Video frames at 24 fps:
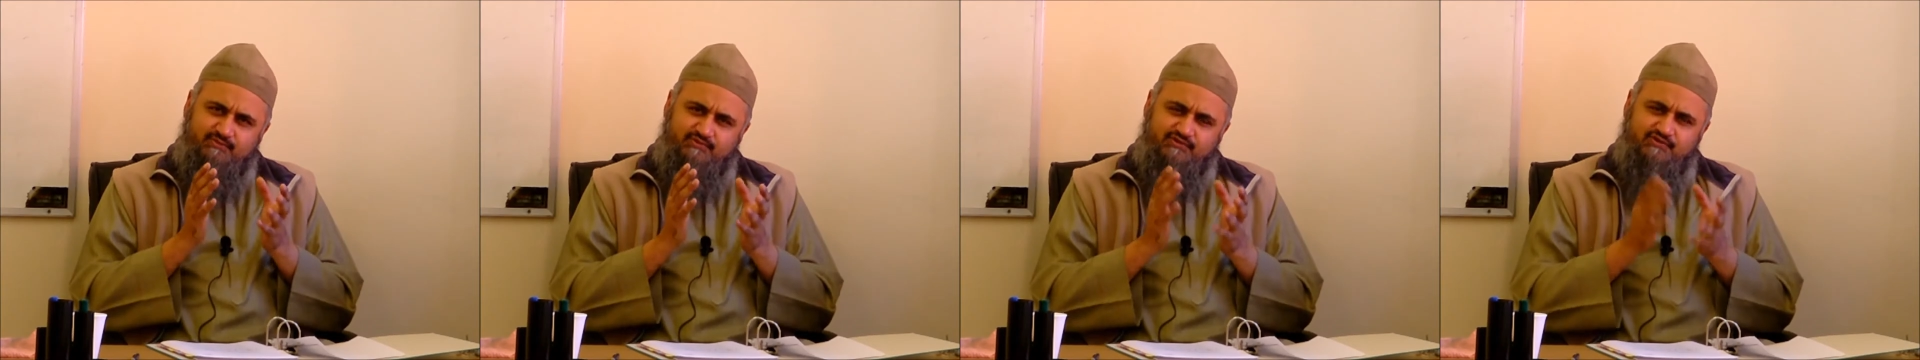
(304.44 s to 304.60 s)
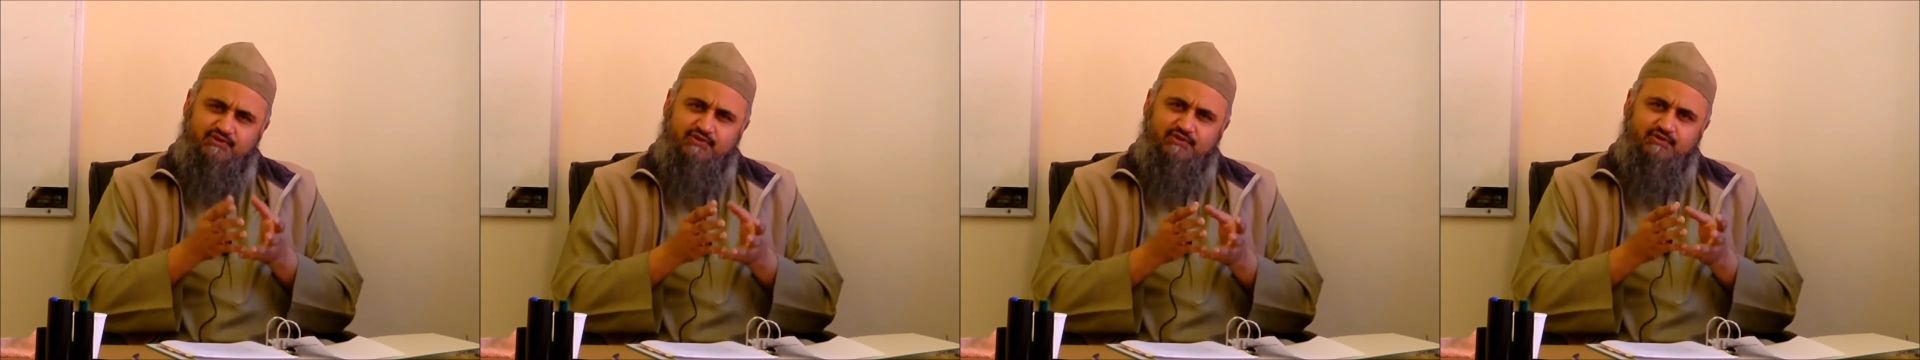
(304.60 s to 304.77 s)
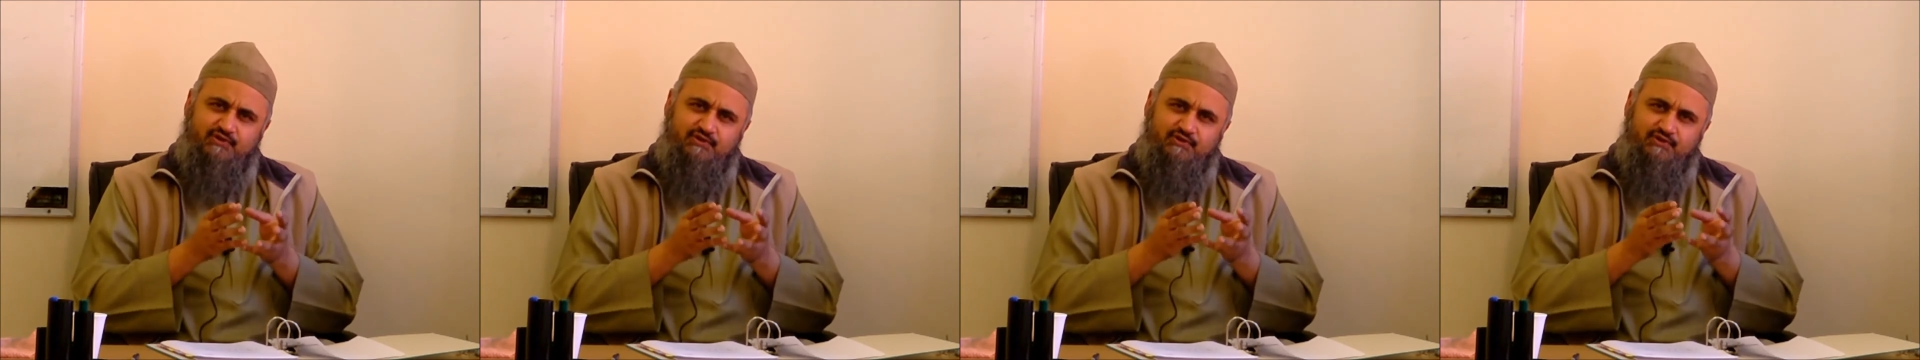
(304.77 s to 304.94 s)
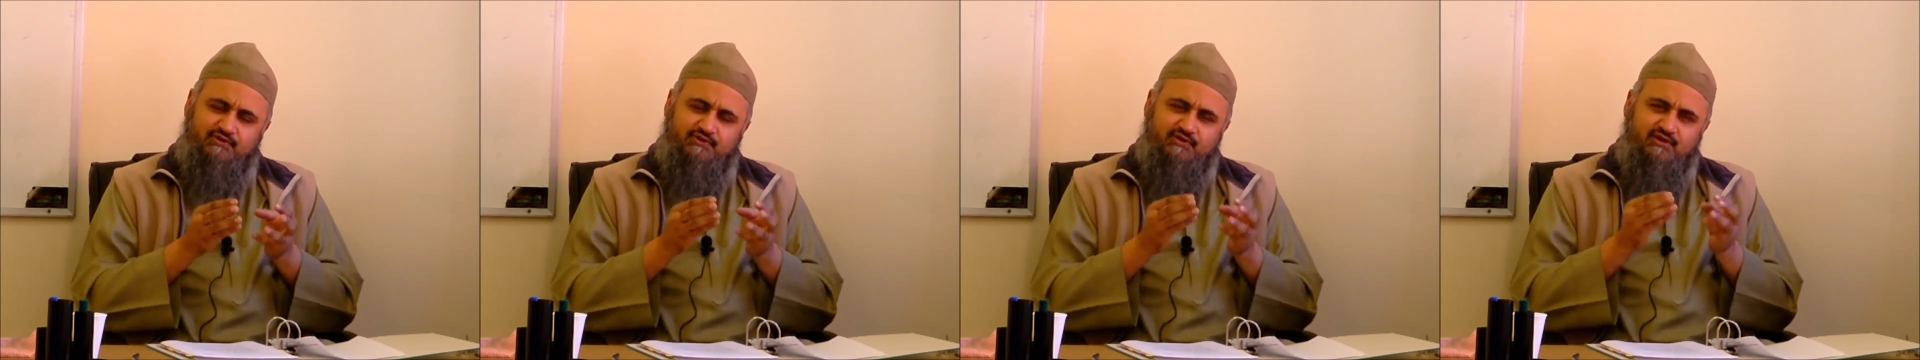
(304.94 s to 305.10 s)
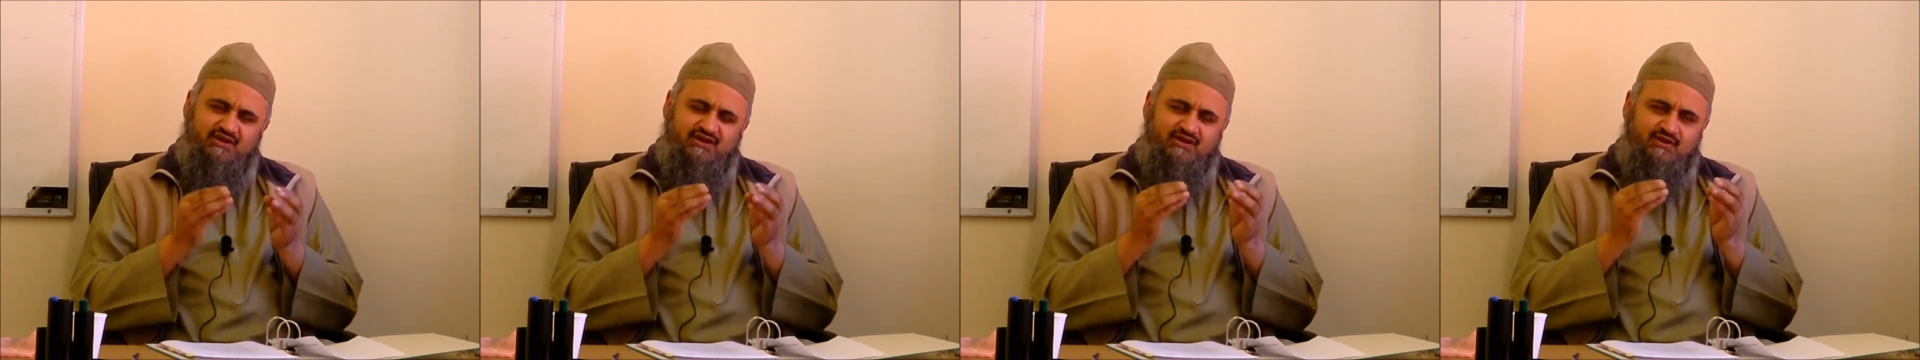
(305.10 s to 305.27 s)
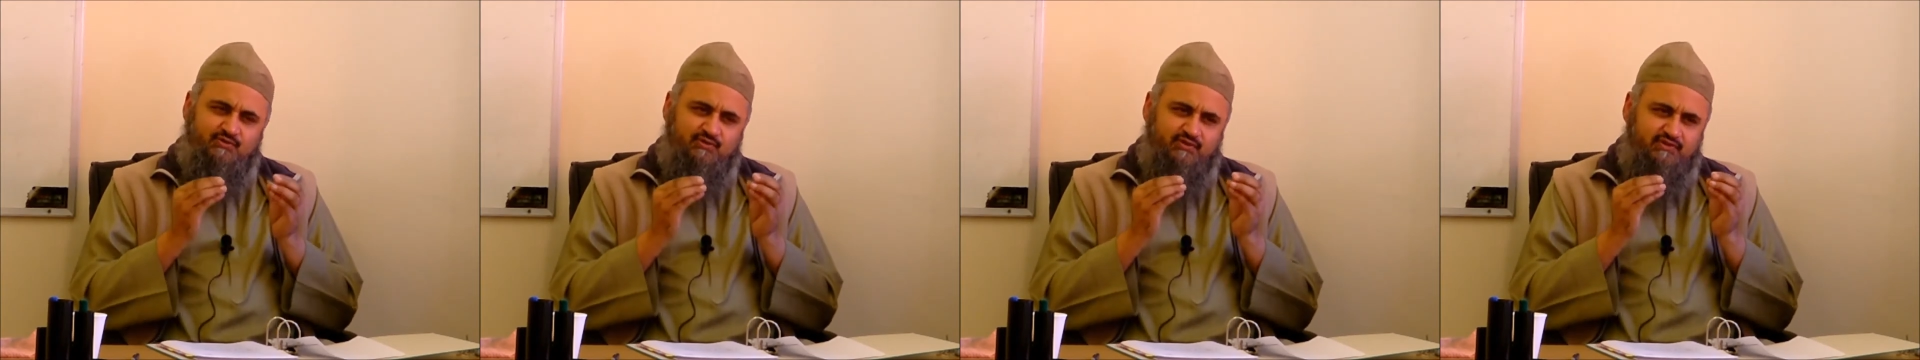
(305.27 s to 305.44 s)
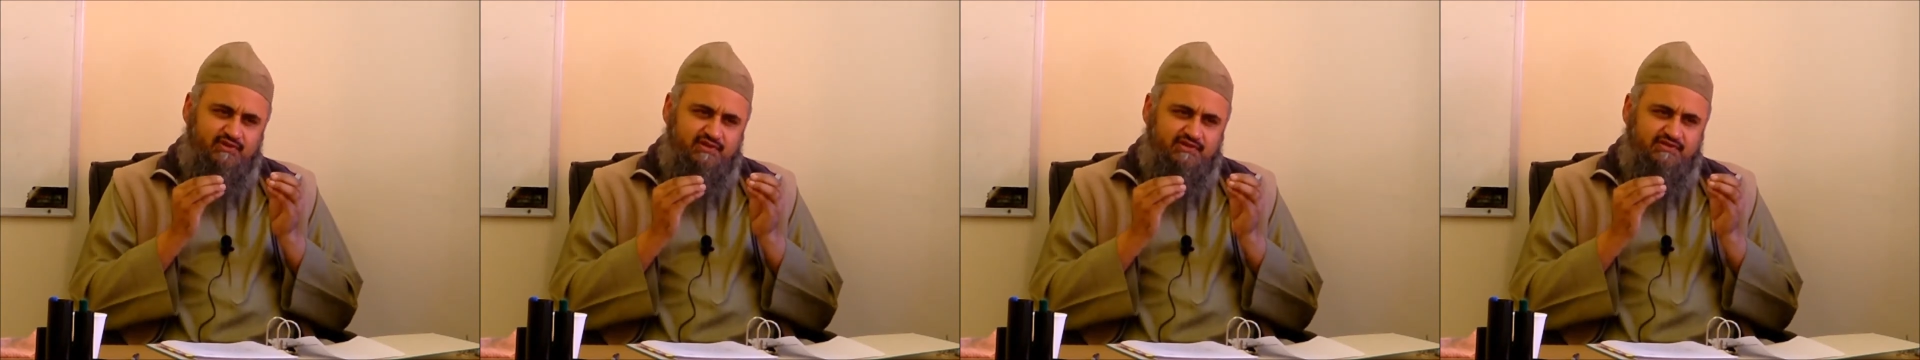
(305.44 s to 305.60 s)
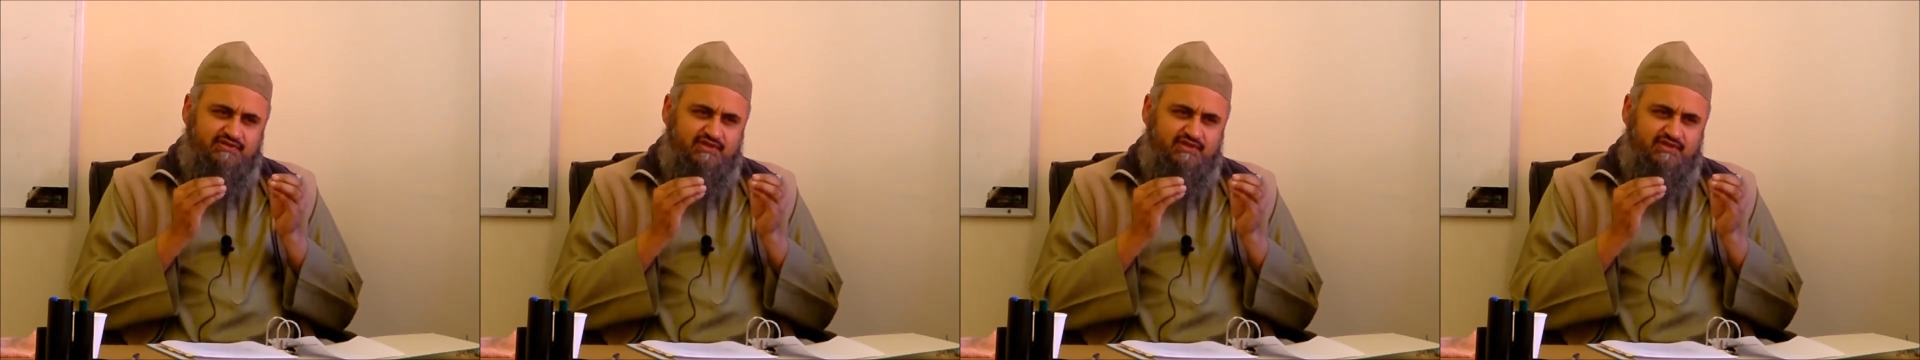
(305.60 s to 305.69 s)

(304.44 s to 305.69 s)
zero when the